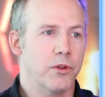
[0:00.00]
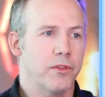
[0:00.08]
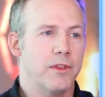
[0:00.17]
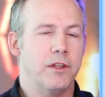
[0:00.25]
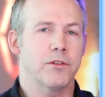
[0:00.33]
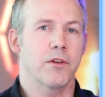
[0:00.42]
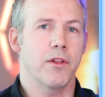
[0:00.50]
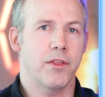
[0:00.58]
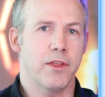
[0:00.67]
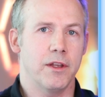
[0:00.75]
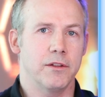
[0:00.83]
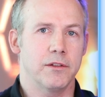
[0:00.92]
these are the
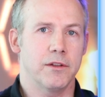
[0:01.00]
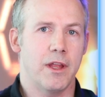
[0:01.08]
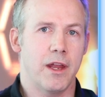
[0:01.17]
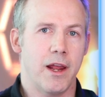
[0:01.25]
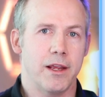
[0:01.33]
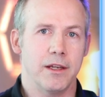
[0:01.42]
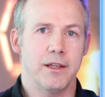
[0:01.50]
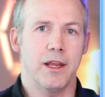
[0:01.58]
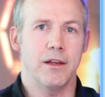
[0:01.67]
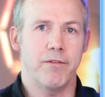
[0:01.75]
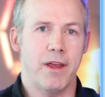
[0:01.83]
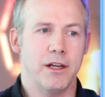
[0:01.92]
things that I can
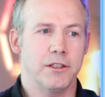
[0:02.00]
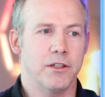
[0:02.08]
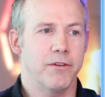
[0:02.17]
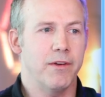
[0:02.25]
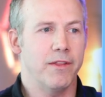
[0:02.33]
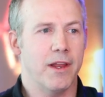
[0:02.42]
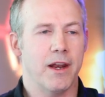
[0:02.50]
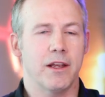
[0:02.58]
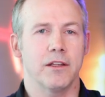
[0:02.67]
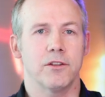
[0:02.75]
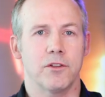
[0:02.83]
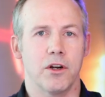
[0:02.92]
take advantage of. And then I
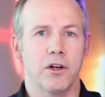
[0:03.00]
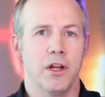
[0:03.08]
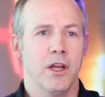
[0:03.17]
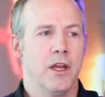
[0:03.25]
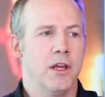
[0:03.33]
can start